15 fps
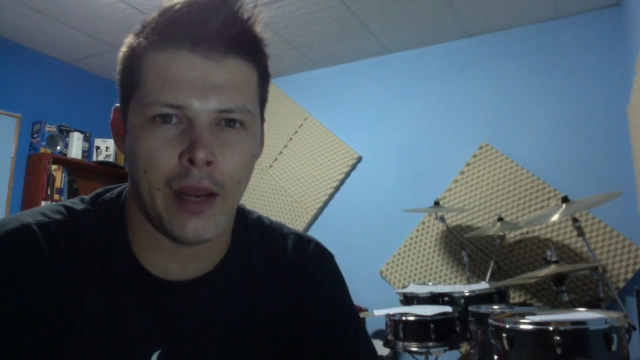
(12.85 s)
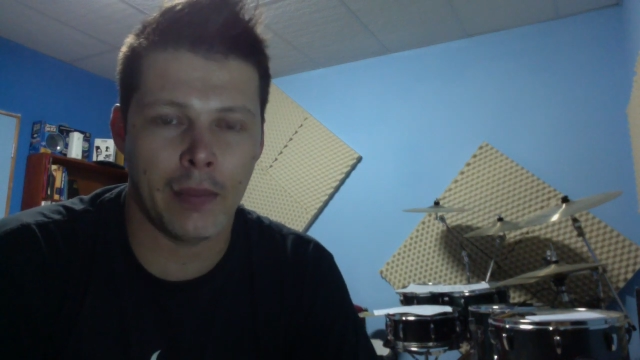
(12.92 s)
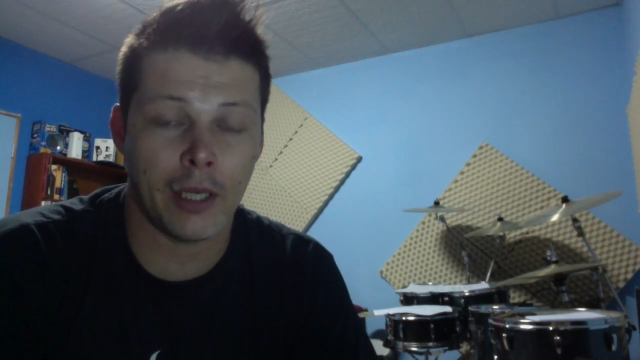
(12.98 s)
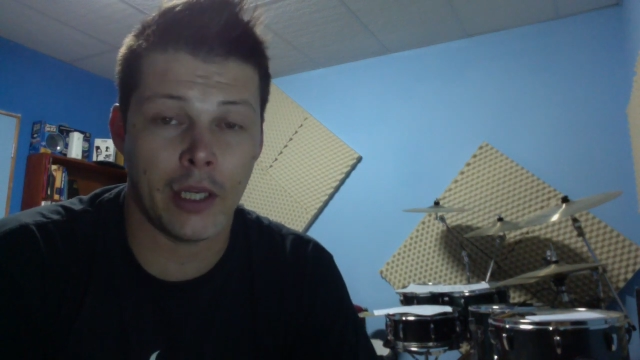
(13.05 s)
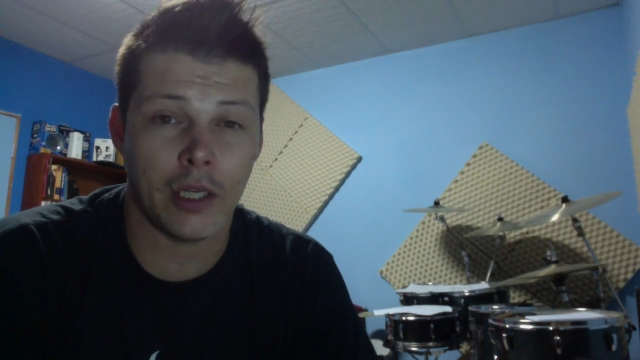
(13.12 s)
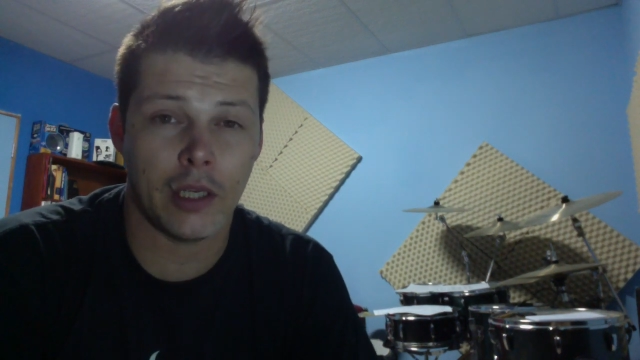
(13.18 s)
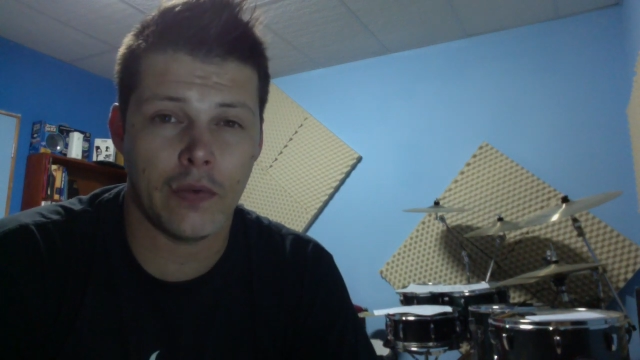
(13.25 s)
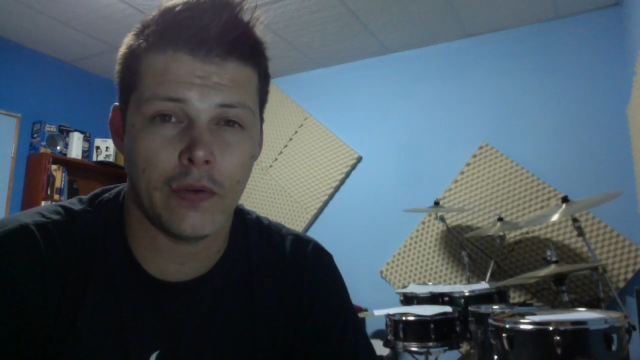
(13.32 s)
I'm
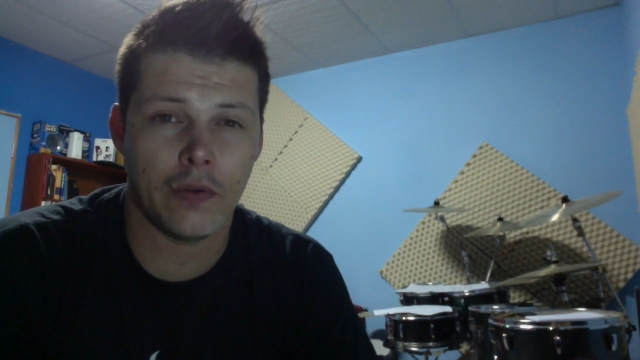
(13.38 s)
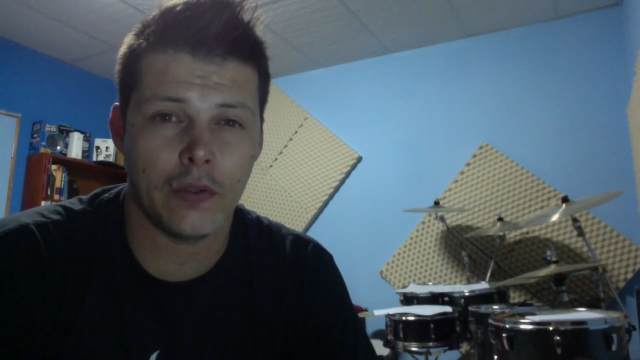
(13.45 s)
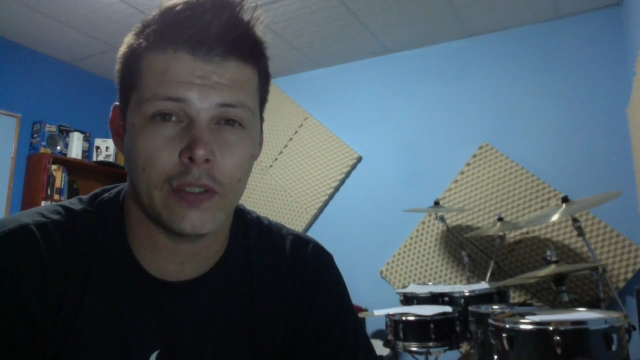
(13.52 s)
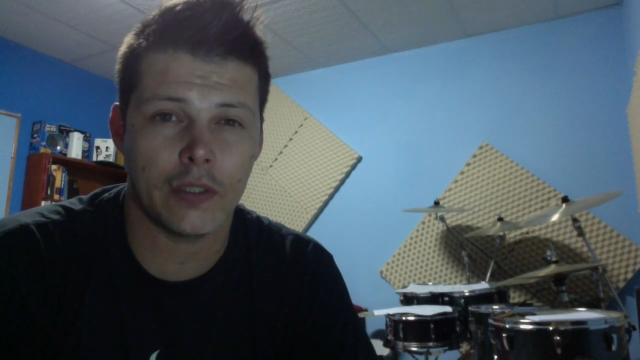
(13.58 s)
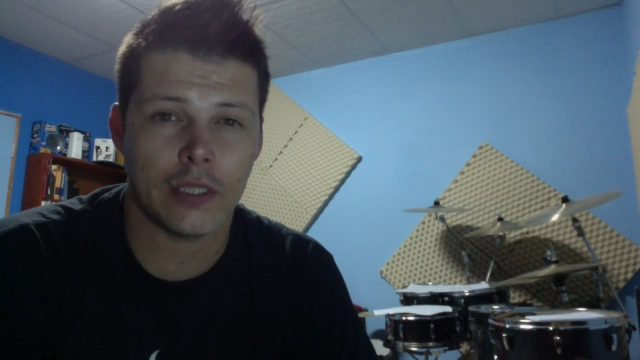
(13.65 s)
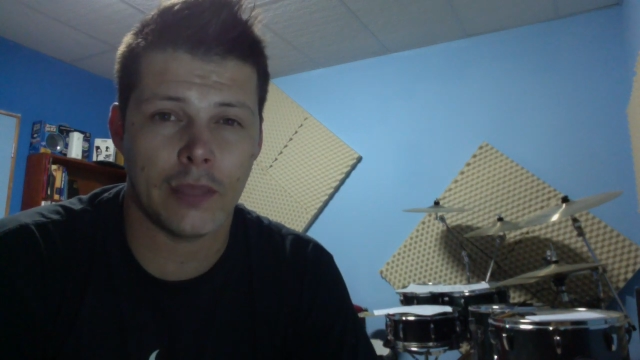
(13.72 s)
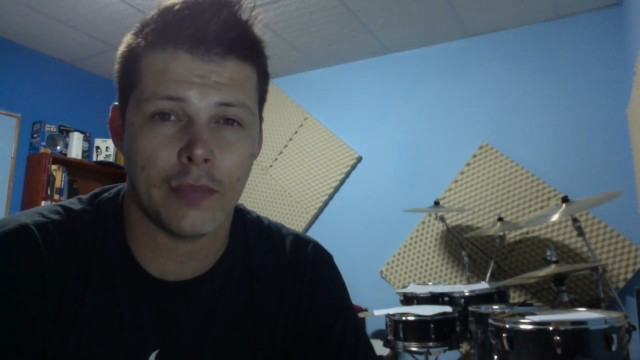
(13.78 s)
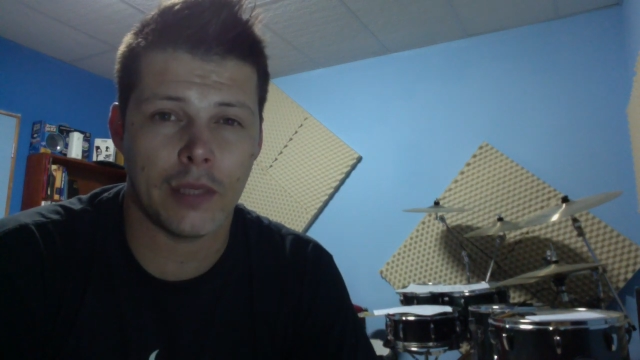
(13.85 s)
going to give you
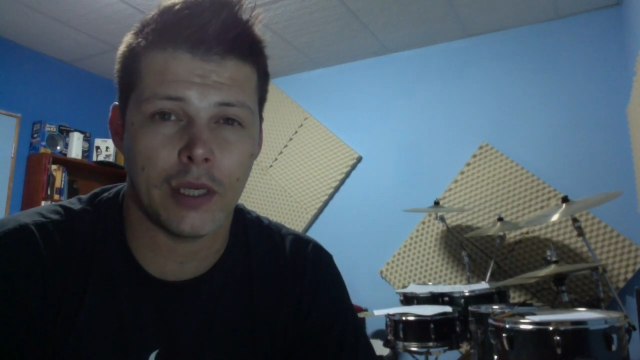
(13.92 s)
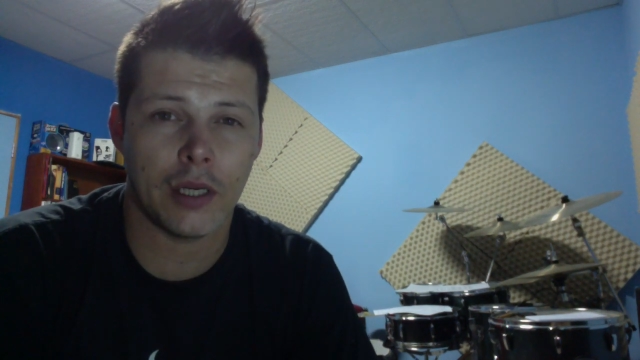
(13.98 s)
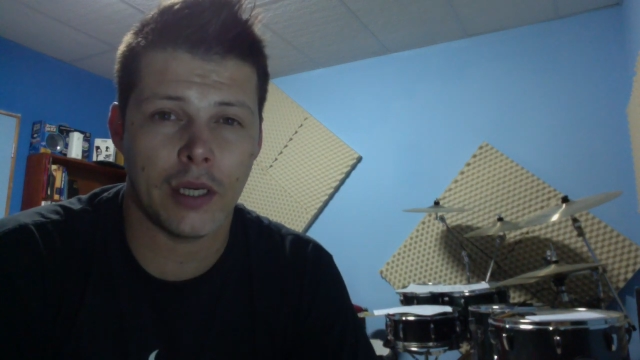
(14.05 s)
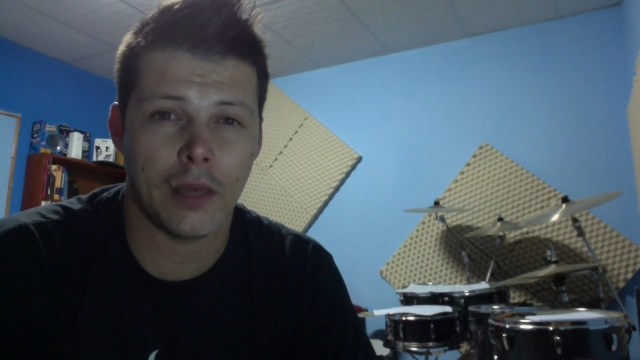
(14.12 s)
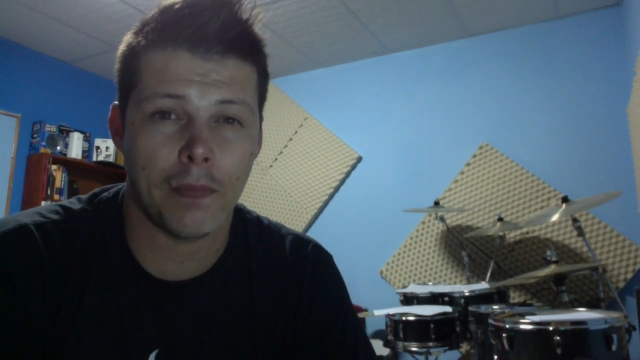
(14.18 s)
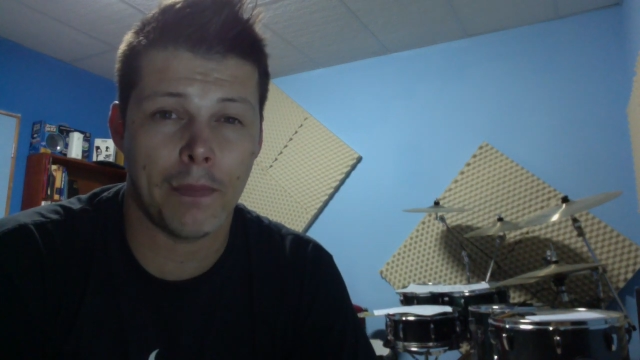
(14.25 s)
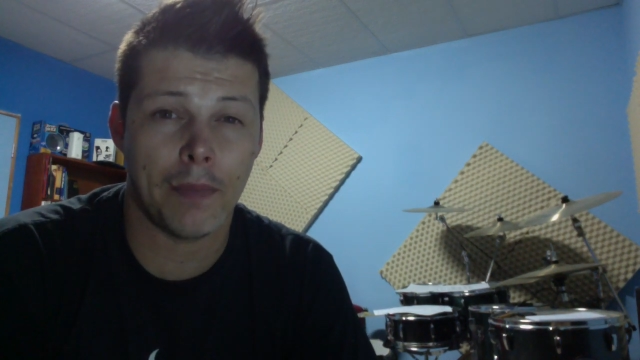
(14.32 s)
something a